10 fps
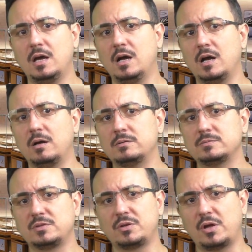
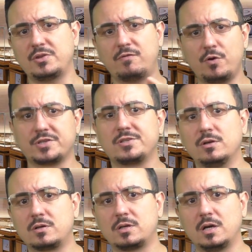at the first
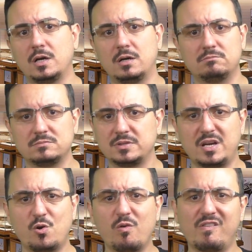look,
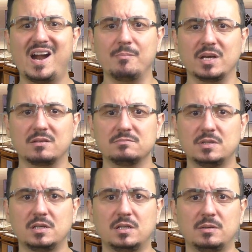they're overwhelming,
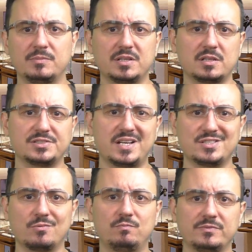as there
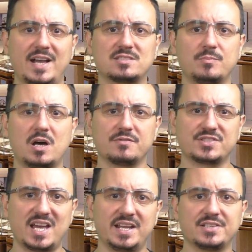is a vast amount of
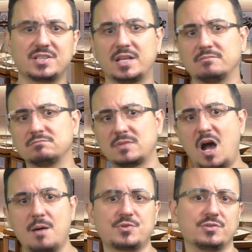settings and
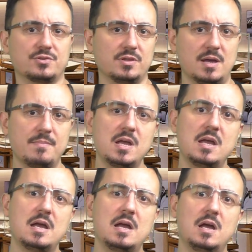options on them.
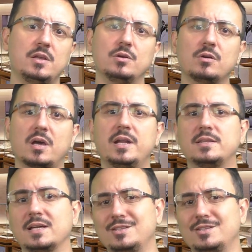You look at it